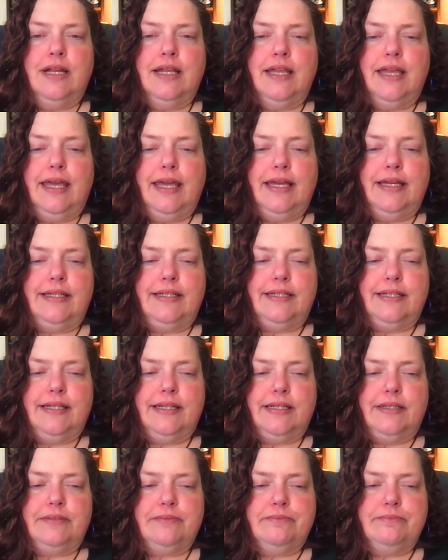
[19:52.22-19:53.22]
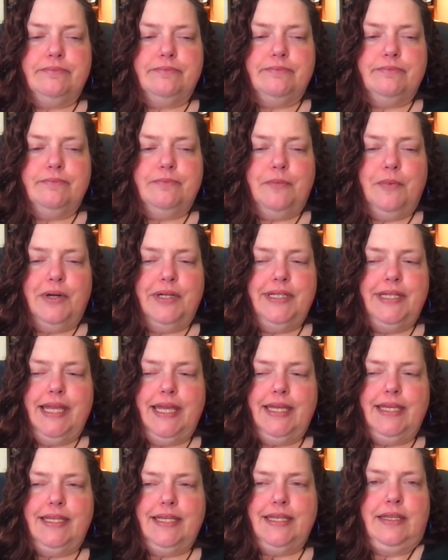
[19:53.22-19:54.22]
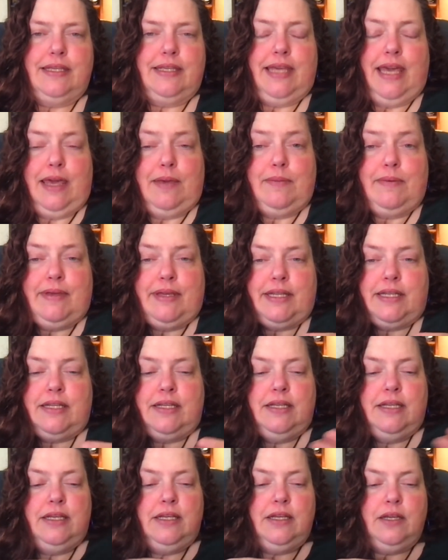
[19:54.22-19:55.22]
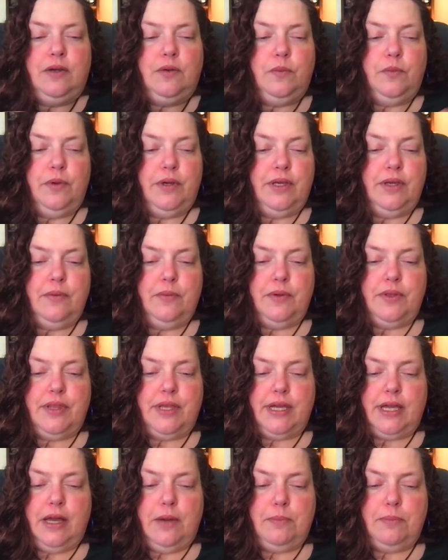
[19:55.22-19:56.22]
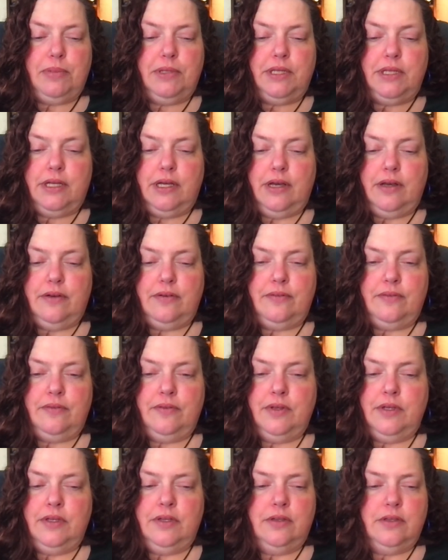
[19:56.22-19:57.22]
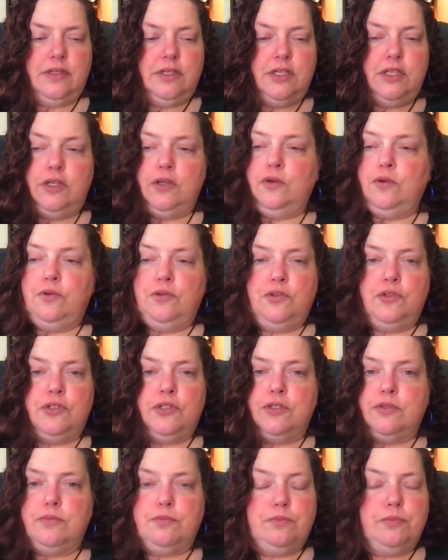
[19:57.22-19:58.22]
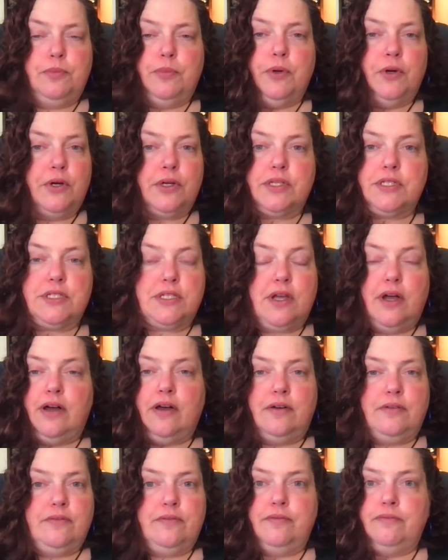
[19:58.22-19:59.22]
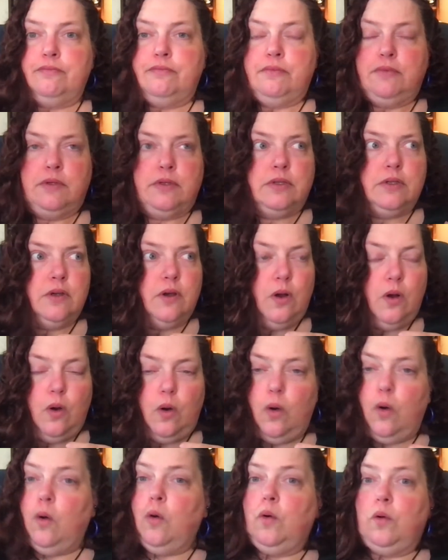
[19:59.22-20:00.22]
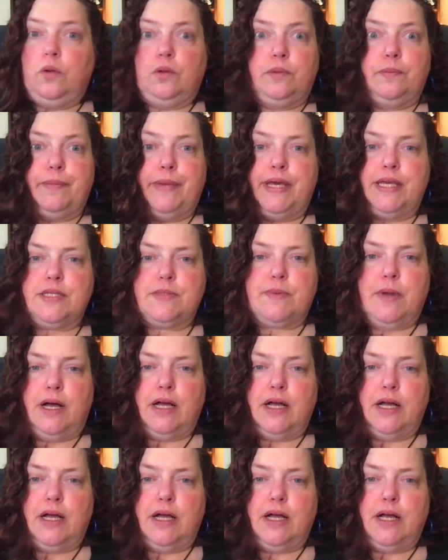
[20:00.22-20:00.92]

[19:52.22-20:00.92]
And one day he came in with a couple of huge books of old baseball